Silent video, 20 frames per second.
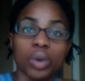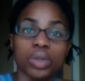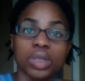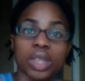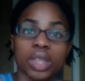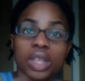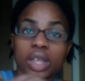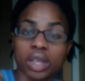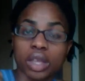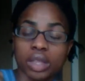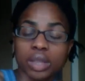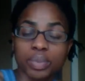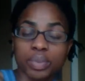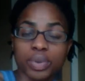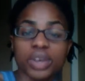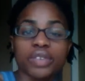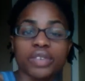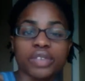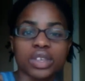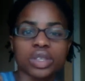the
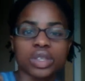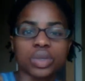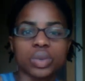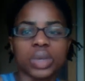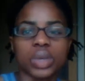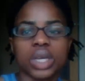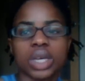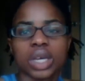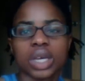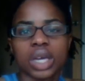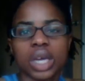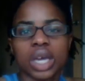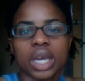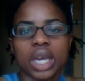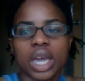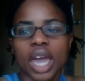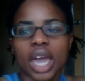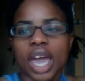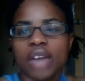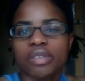previous week.
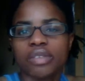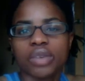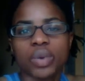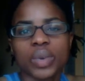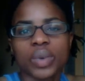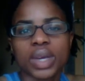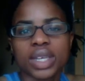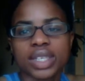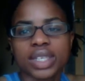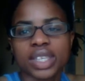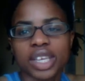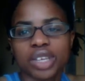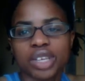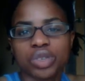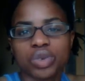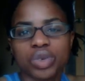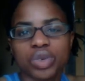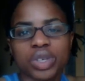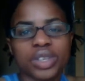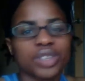Every week is like
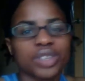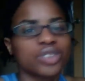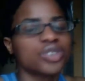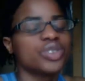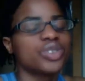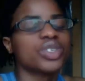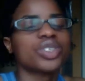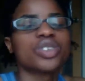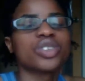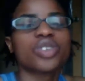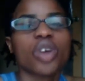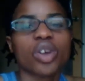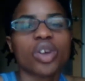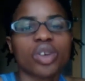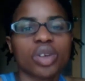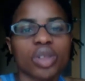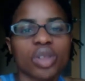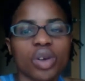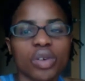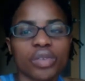New Year's. You can start
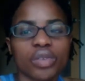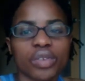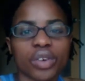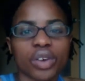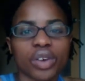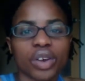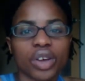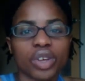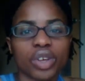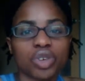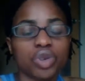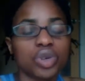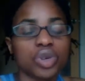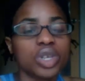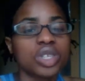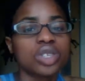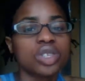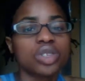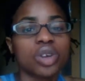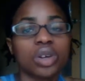all over. You
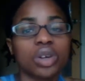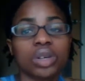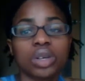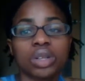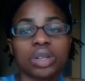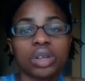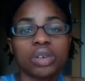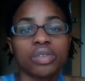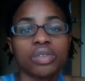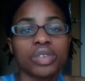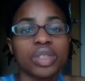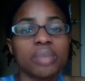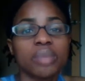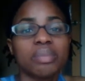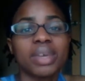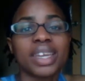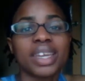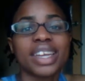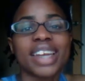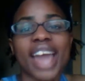can start all over the
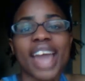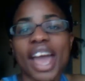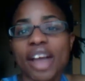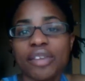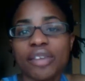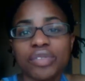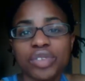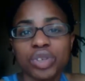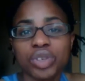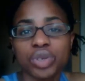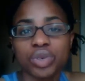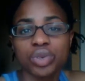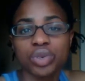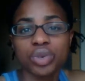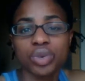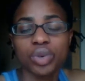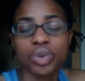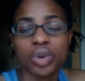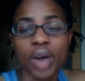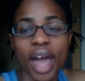minute after
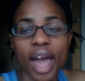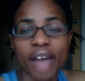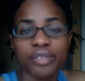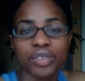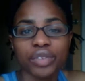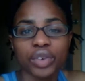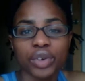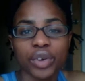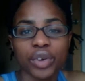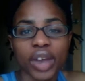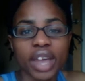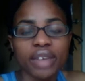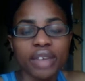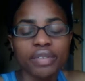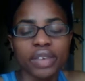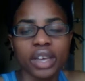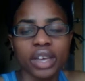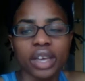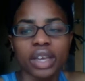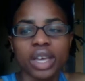you have your
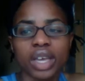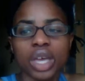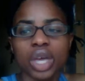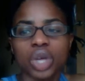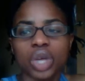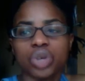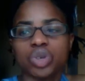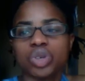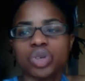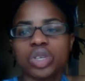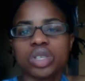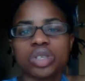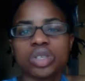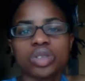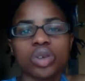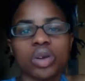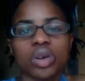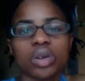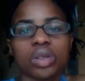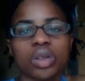craving. You can
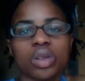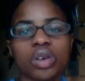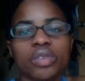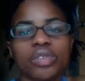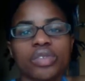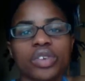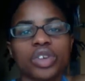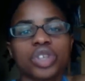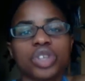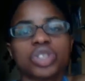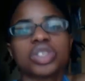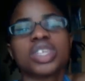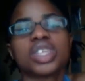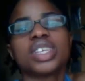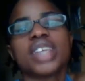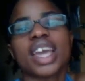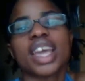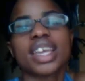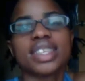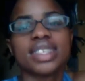start all over the
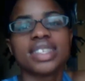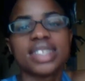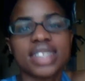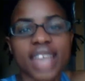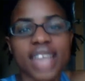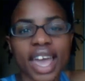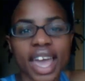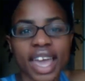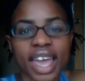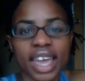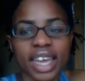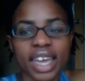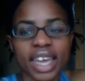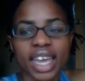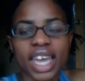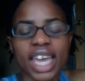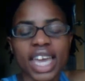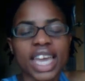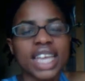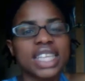next day.
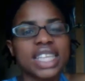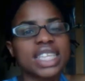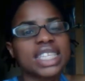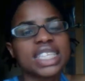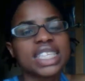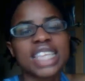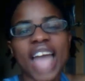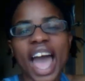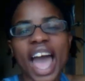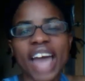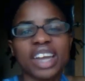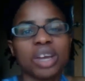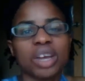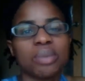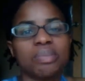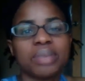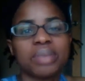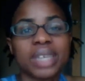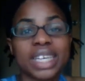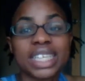It's not a
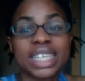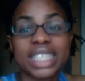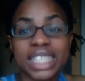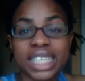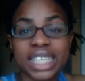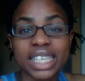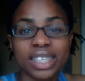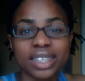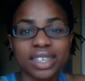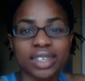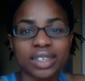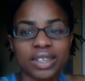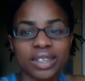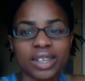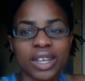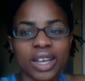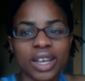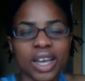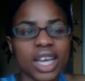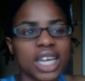big deal.
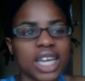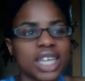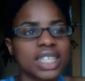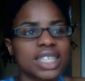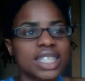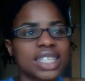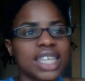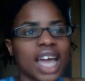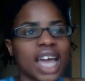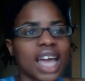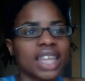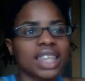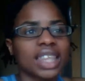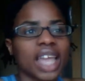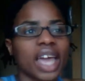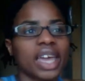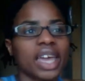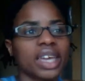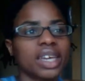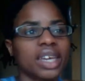It's not
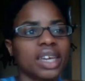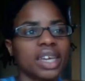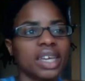like